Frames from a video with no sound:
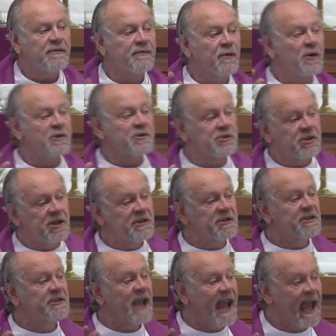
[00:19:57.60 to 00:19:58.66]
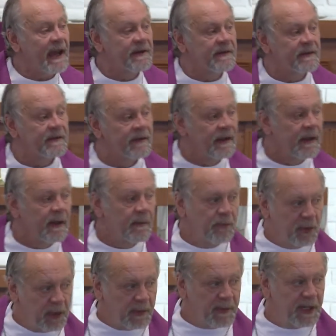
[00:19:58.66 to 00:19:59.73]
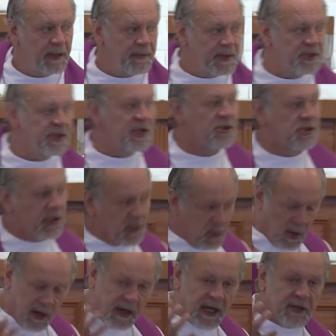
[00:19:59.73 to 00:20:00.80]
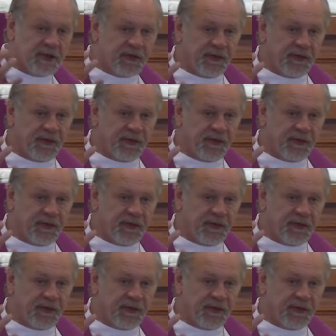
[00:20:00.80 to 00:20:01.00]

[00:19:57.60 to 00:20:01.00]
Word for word: to force Jesus' hand, put him in a position where he's